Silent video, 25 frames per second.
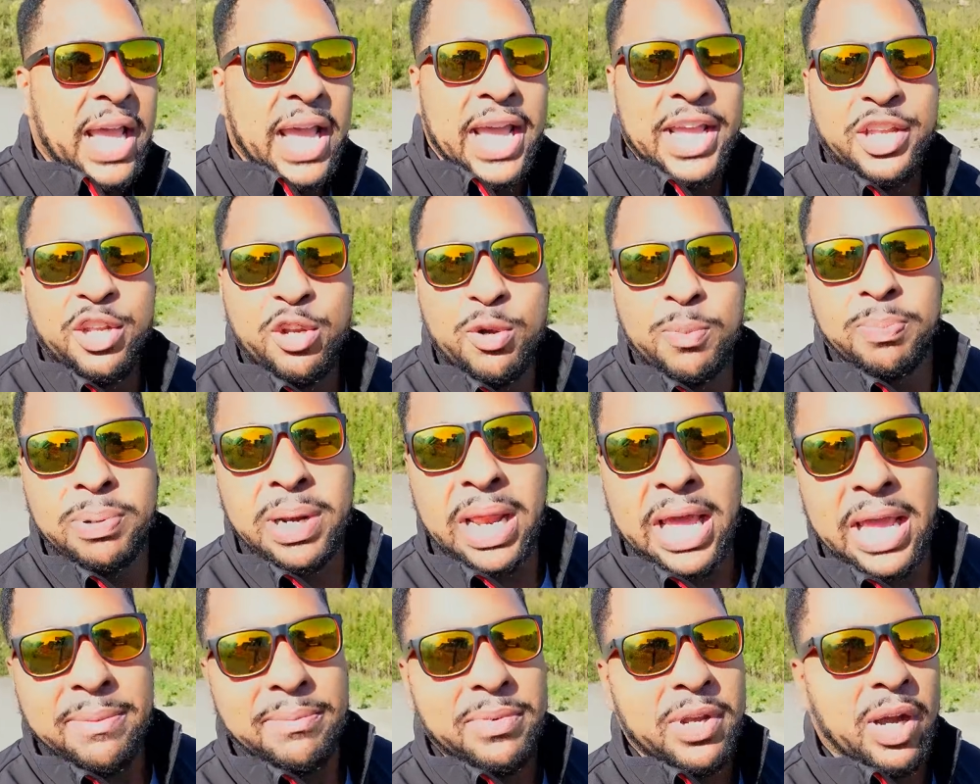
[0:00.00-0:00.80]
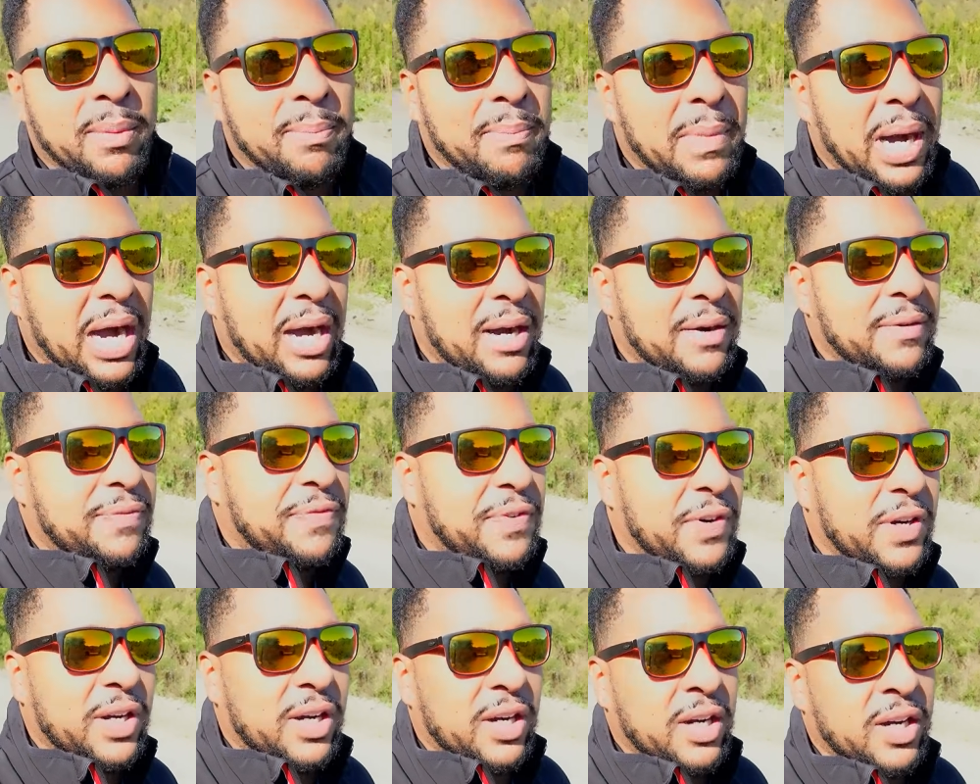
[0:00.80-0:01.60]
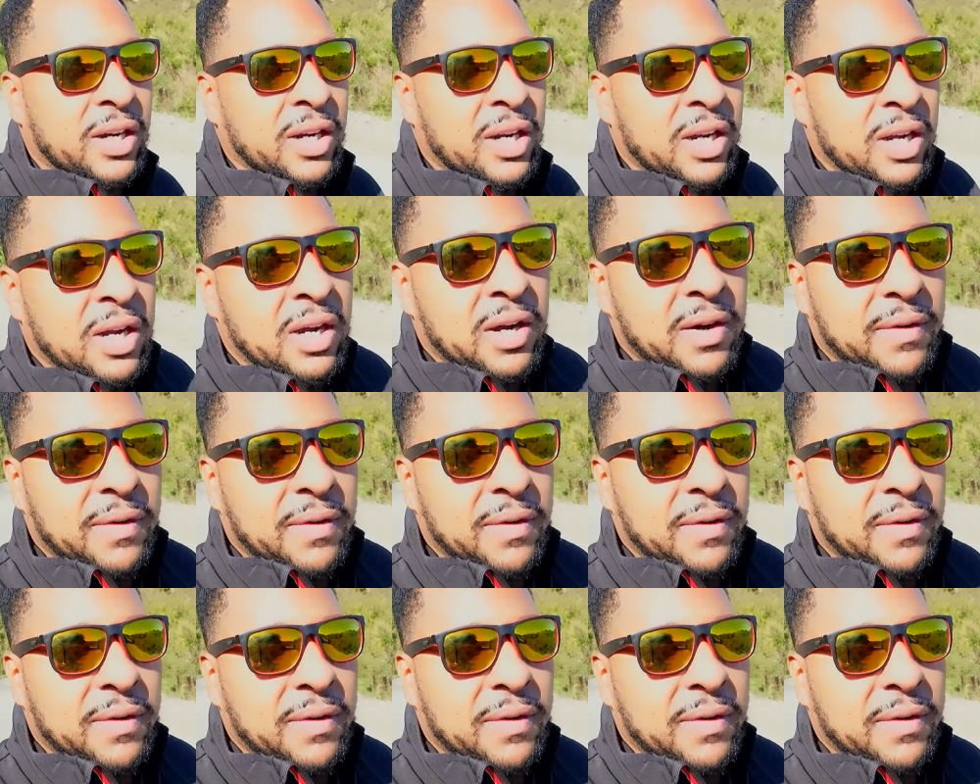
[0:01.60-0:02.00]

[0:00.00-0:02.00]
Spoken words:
and you blame your mom for